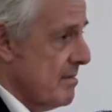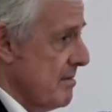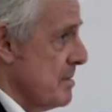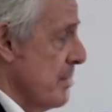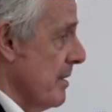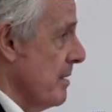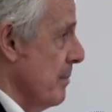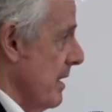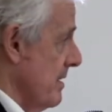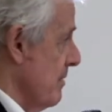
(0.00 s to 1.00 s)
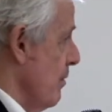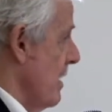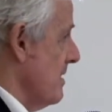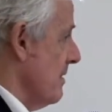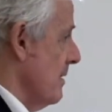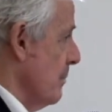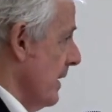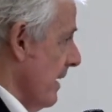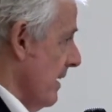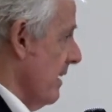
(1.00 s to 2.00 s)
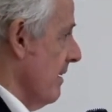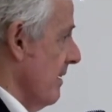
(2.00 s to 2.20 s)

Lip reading: spoke about it right at the beginning,